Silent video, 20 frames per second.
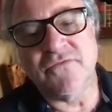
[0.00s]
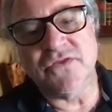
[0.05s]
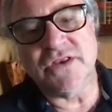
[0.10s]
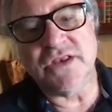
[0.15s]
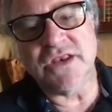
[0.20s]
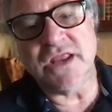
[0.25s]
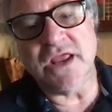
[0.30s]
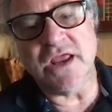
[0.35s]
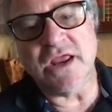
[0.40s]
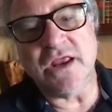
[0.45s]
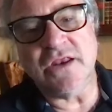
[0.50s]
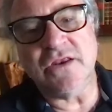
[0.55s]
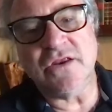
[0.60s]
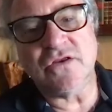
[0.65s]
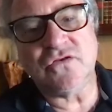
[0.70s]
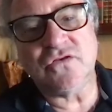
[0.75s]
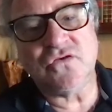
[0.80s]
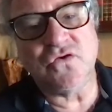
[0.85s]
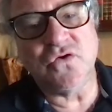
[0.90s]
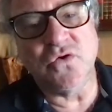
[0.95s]
the
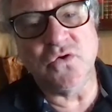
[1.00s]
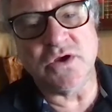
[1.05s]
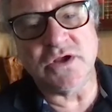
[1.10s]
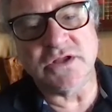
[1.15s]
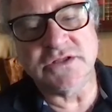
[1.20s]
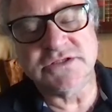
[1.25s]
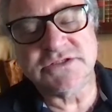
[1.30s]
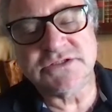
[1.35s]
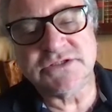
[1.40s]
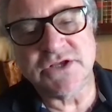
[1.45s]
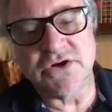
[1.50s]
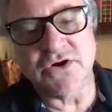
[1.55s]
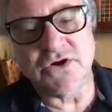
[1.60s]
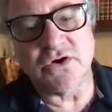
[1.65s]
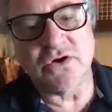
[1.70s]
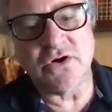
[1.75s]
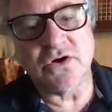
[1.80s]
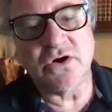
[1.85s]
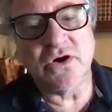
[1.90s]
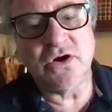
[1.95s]
need to
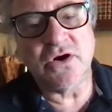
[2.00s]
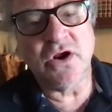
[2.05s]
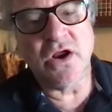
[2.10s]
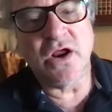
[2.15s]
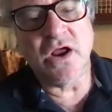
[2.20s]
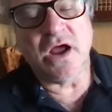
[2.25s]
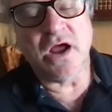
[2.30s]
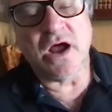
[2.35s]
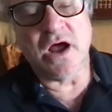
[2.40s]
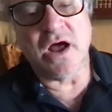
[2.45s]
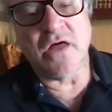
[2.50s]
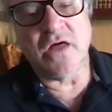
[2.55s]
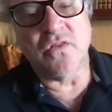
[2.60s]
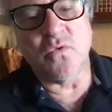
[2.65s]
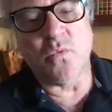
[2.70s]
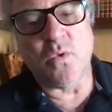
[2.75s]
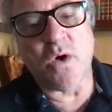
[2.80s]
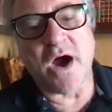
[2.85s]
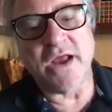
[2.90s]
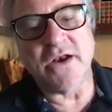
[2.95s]
consider the
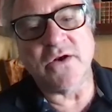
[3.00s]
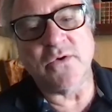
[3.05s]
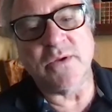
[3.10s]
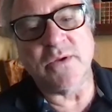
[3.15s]
wider